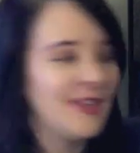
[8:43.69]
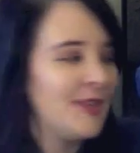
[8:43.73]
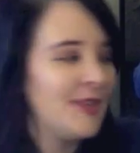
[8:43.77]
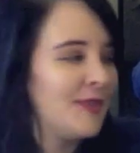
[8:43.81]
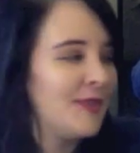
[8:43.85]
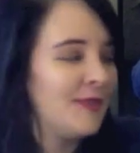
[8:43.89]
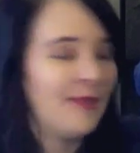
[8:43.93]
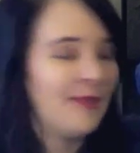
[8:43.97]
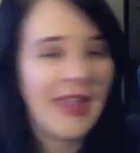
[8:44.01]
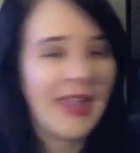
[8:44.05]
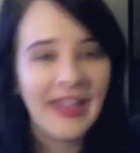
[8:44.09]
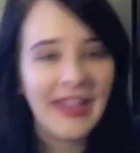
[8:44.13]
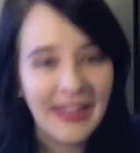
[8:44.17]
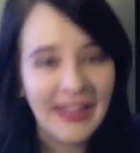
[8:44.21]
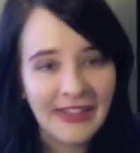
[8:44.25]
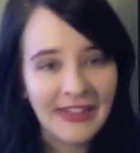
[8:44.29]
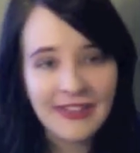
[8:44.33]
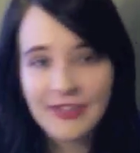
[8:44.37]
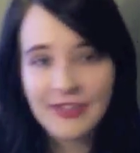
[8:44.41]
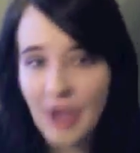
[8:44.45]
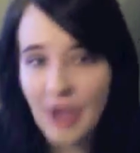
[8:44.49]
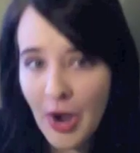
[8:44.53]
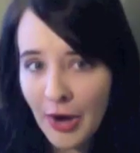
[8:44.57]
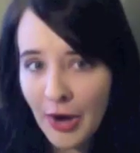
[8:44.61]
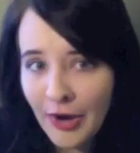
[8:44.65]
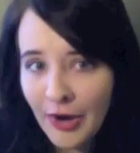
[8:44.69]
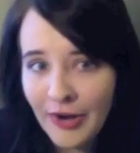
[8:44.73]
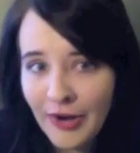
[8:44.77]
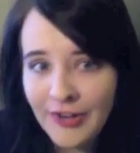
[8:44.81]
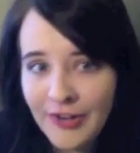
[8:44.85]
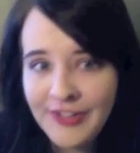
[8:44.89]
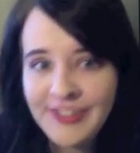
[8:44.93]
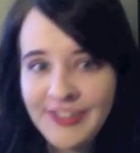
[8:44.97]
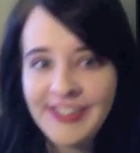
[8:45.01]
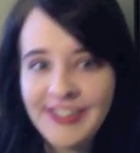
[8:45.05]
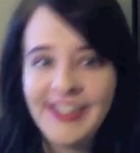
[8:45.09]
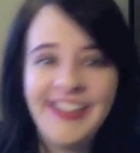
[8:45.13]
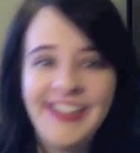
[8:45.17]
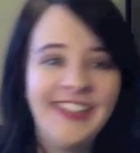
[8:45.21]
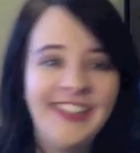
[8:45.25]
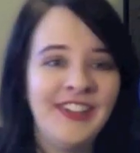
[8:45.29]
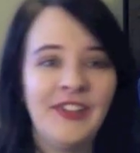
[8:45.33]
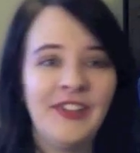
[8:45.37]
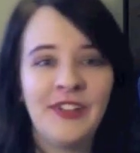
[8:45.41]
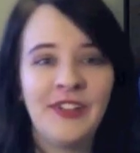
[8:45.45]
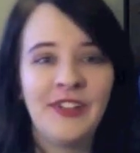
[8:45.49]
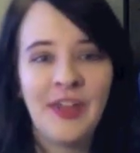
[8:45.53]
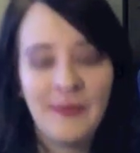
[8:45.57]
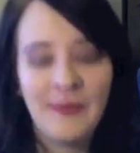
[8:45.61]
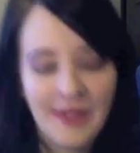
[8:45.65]
making this art and you're
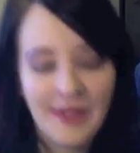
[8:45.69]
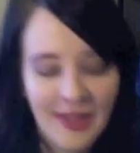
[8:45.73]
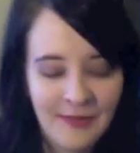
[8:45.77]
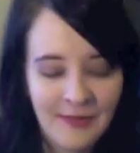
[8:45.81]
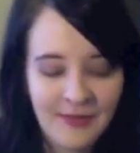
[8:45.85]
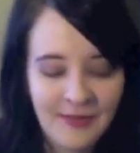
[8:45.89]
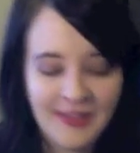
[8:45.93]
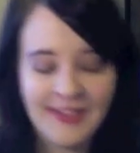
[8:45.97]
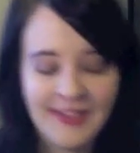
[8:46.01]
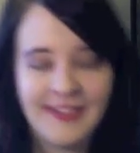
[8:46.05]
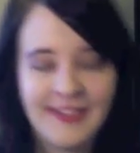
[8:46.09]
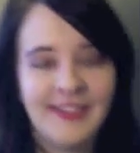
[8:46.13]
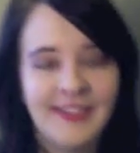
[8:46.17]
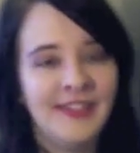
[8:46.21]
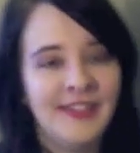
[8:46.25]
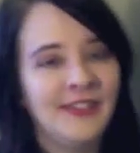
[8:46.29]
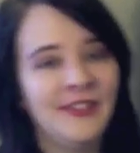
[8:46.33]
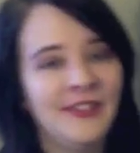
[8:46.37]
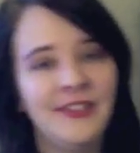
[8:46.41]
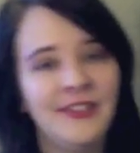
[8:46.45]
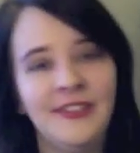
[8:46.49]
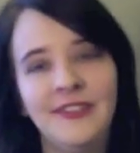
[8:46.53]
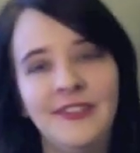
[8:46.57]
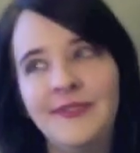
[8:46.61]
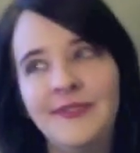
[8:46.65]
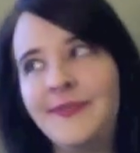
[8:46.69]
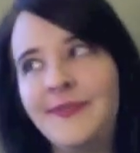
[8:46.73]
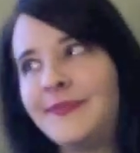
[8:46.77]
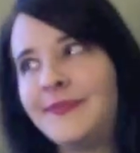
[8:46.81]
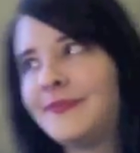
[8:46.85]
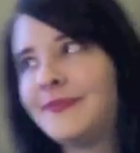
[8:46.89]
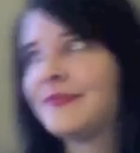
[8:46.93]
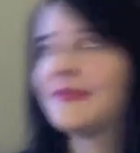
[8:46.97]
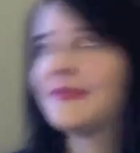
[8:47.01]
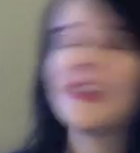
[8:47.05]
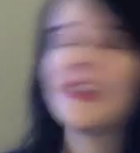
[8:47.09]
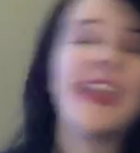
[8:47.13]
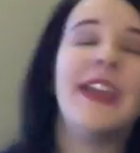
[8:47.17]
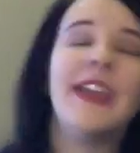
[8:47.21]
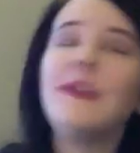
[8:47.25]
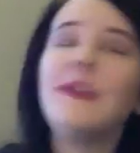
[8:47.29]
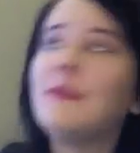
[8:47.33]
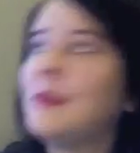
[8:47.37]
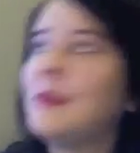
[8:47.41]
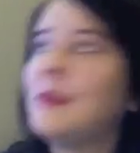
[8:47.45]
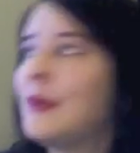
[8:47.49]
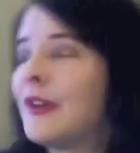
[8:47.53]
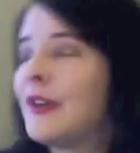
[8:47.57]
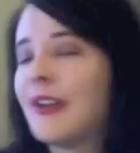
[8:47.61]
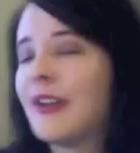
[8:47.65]
coming up with this little kid
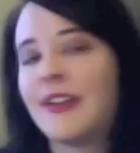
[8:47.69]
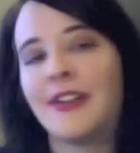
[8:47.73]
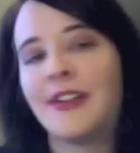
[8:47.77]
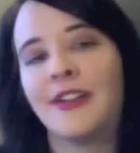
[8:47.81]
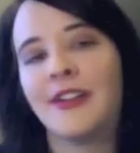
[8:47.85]
book.